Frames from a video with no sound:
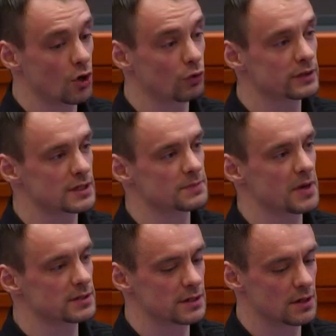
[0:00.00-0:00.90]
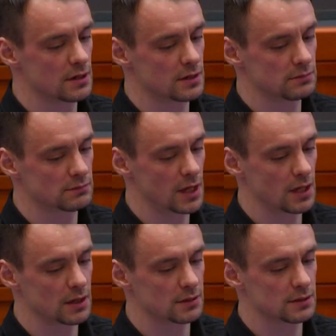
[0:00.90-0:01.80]
hold the suspense here
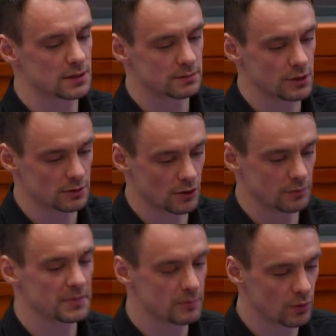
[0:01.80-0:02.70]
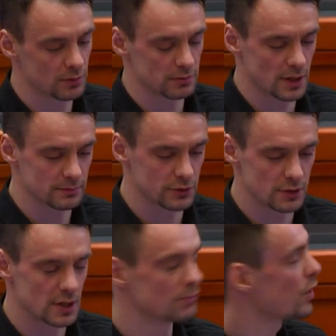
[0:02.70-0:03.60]
and, you know, hope people come to
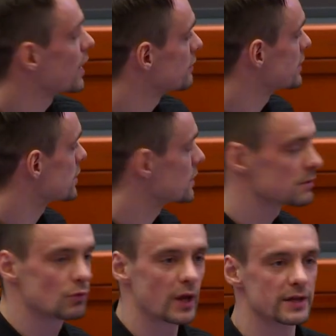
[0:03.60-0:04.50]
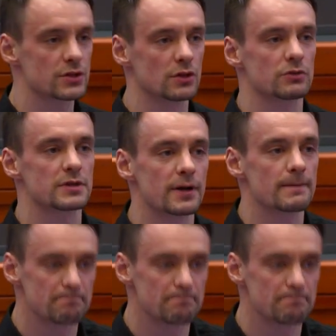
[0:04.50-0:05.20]
the breakout session. We'll answer those there.